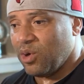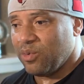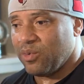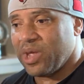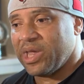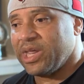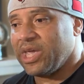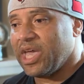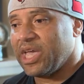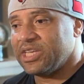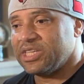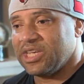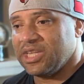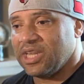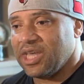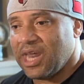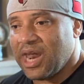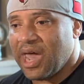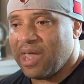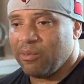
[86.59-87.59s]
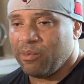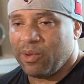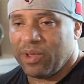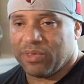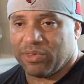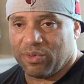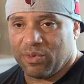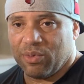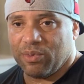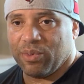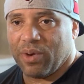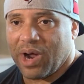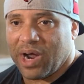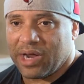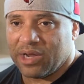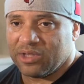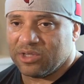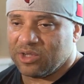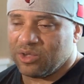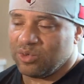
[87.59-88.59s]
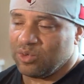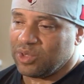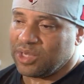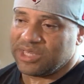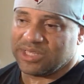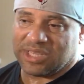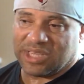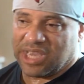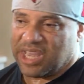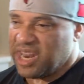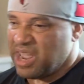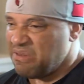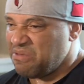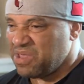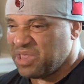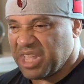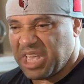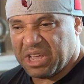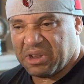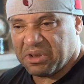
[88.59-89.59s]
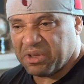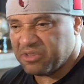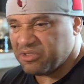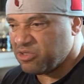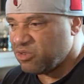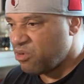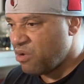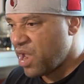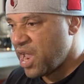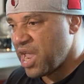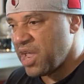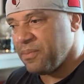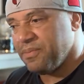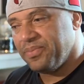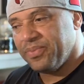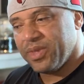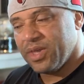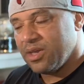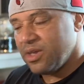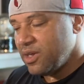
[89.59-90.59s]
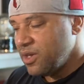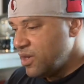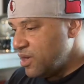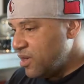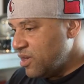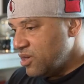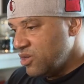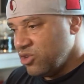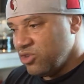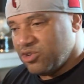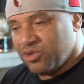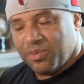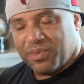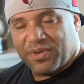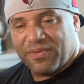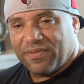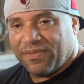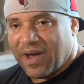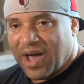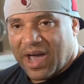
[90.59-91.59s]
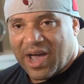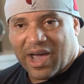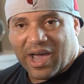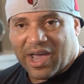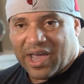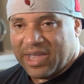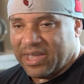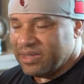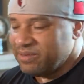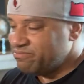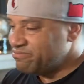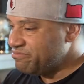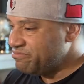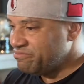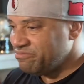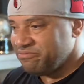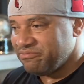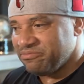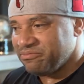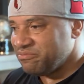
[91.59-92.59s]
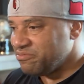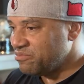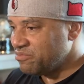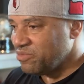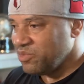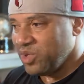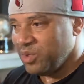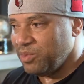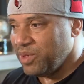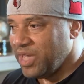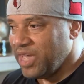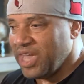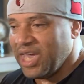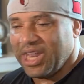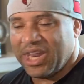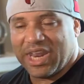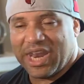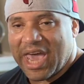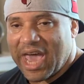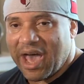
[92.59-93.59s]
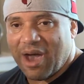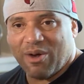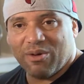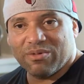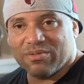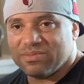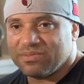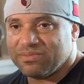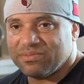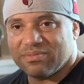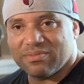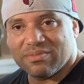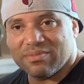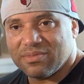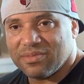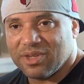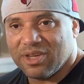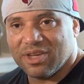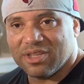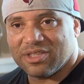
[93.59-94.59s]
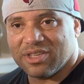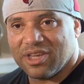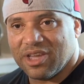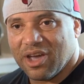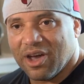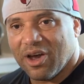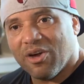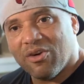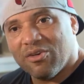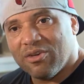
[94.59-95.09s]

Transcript: and radiation that I went through prior to, they said everything looks great, you should be fine, we be in and out, good to go.